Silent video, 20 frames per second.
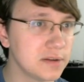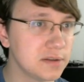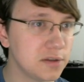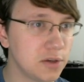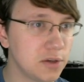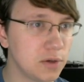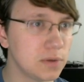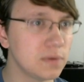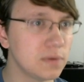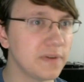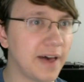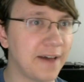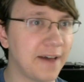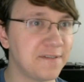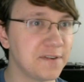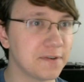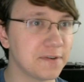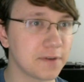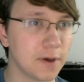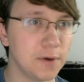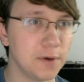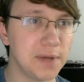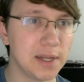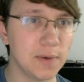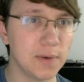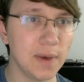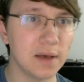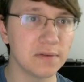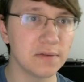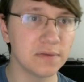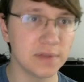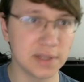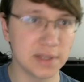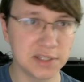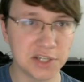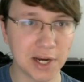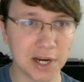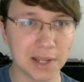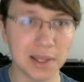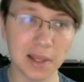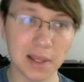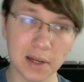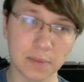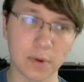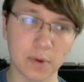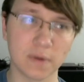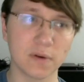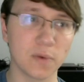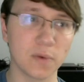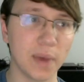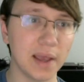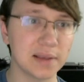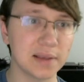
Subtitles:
2, Advent of Code Day 12. Let's check on the leaderboard real quick,